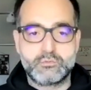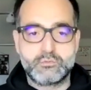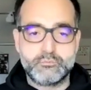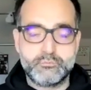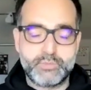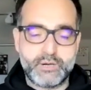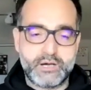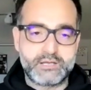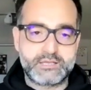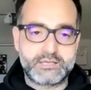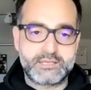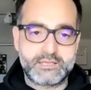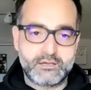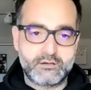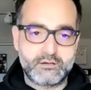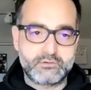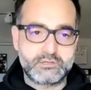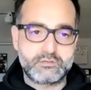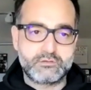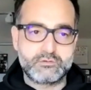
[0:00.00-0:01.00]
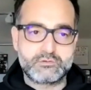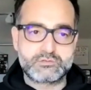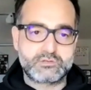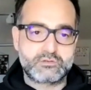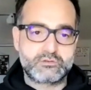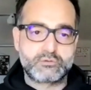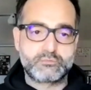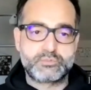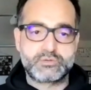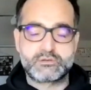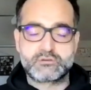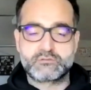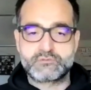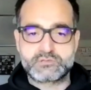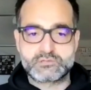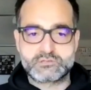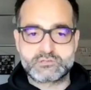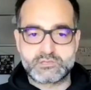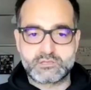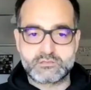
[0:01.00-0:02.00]
body counting using computer
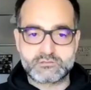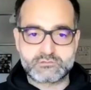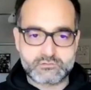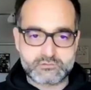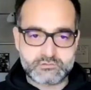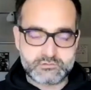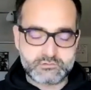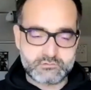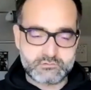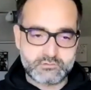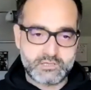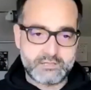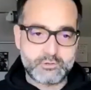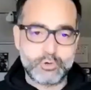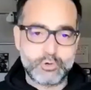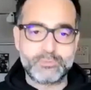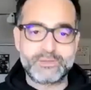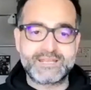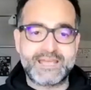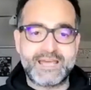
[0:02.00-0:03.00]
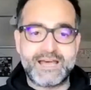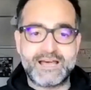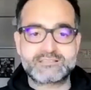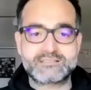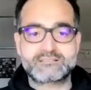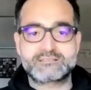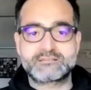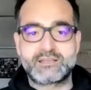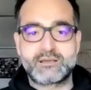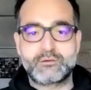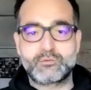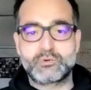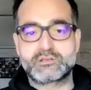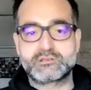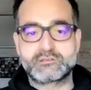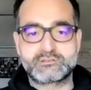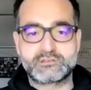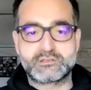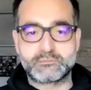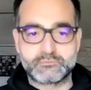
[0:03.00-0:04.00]
vision sensors. And nobody asked the
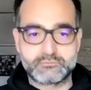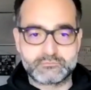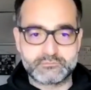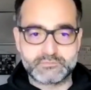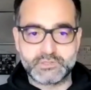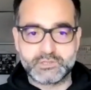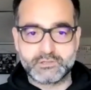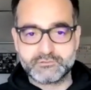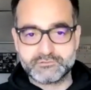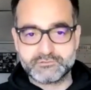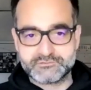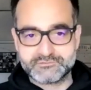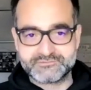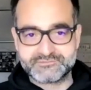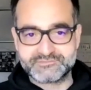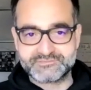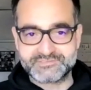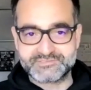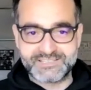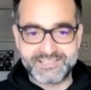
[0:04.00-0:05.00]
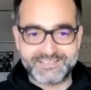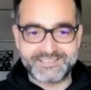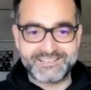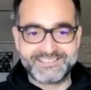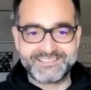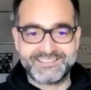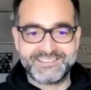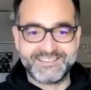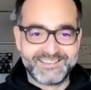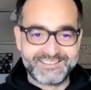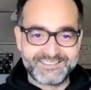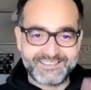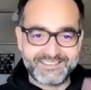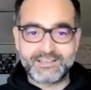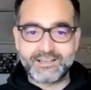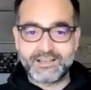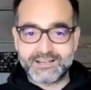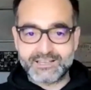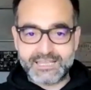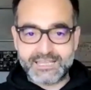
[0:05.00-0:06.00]
networking team, they
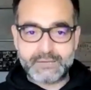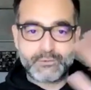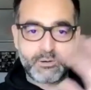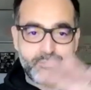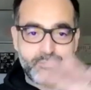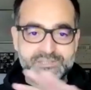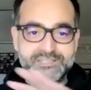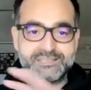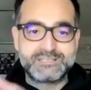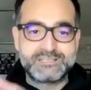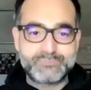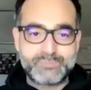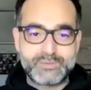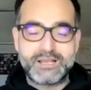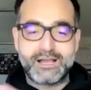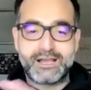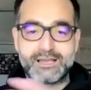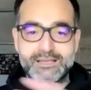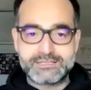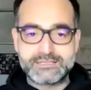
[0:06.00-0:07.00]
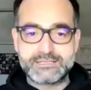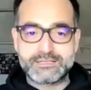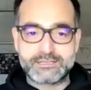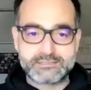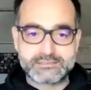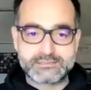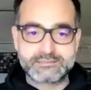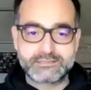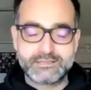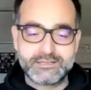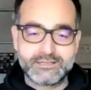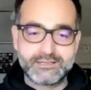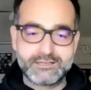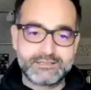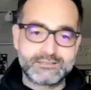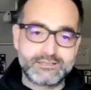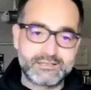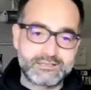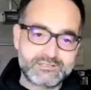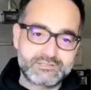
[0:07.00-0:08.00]
kind of came up with these big ideas.
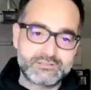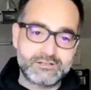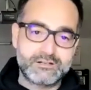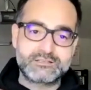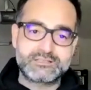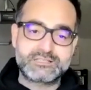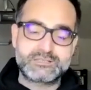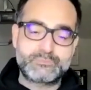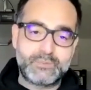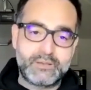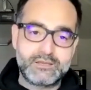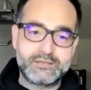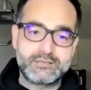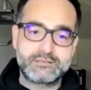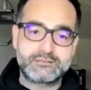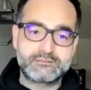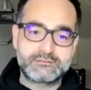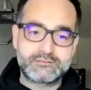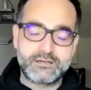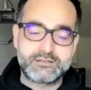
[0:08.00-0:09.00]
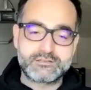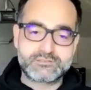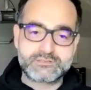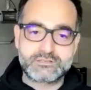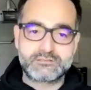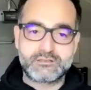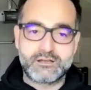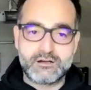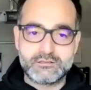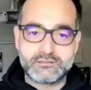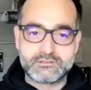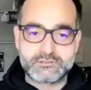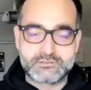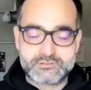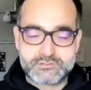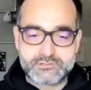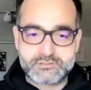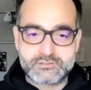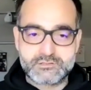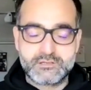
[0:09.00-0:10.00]
They started spending tons of
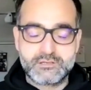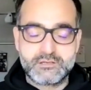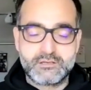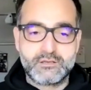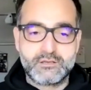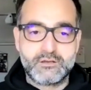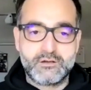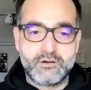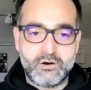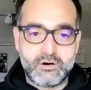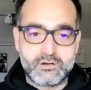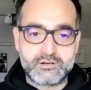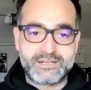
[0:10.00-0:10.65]
dollars on